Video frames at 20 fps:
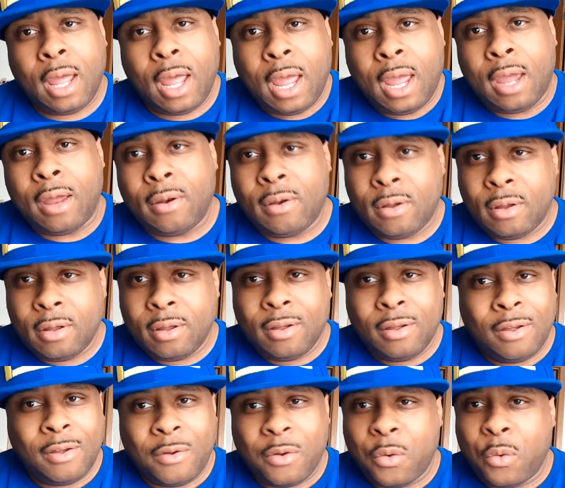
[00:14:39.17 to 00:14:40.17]
and
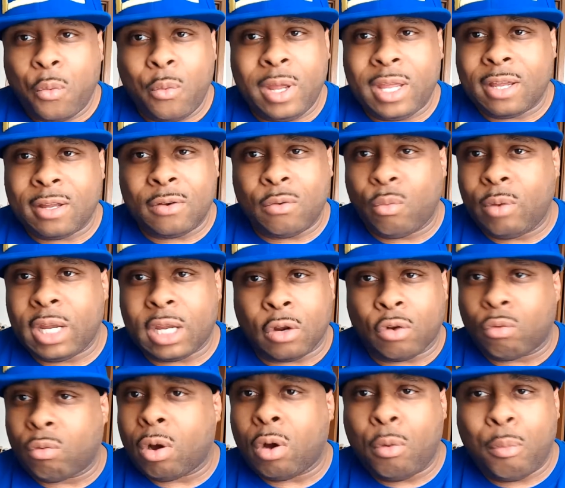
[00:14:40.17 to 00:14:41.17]
we
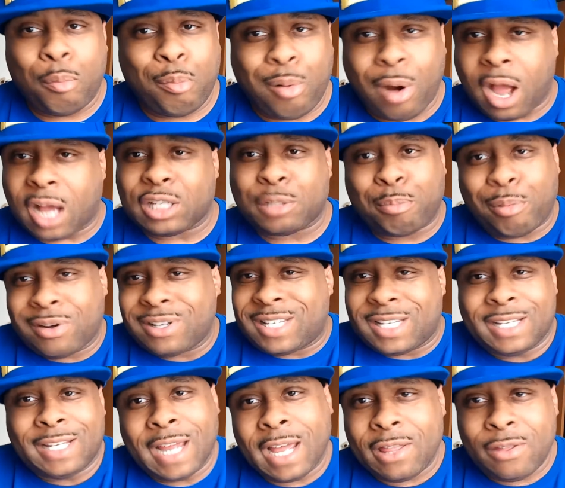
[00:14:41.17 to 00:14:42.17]
can grow, prosper
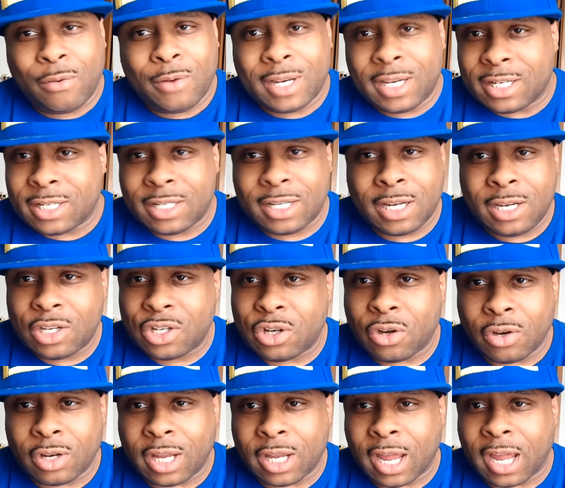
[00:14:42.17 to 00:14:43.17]
together in this
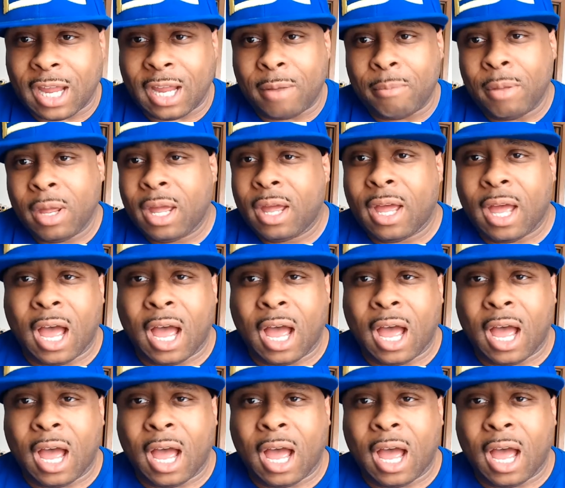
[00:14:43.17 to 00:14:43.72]
t-shirt game.